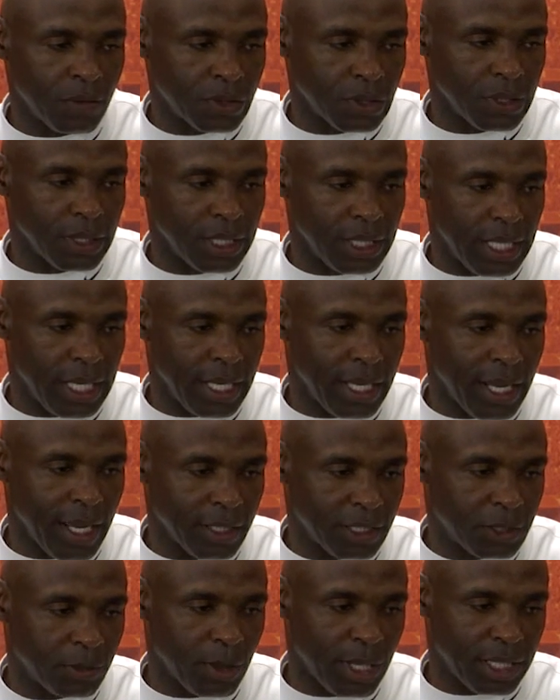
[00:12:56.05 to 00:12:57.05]
So the day I
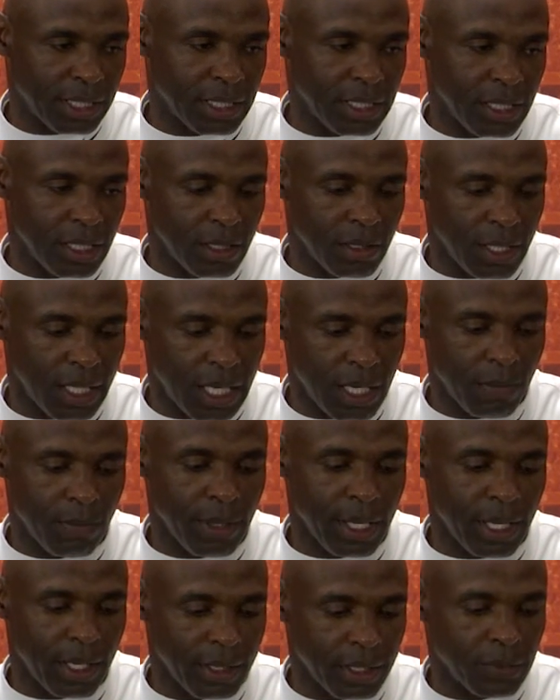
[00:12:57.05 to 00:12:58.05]
expected them to come
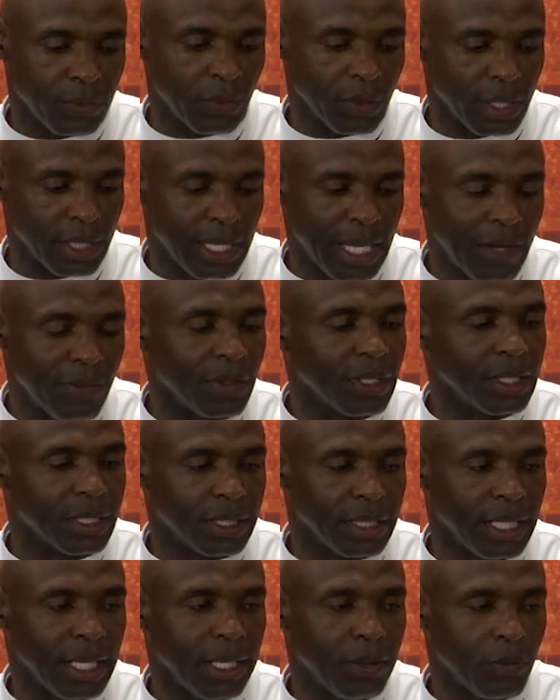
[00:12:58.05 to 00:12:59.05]
out and really have a
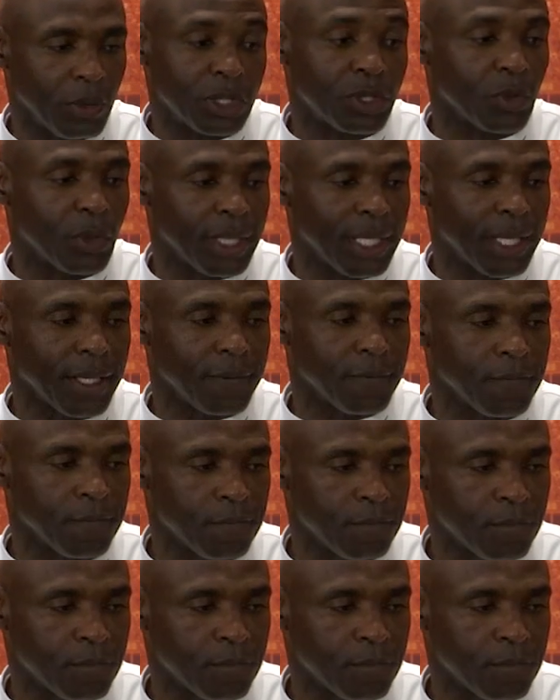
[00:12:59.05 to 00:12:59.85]
good day, which we did.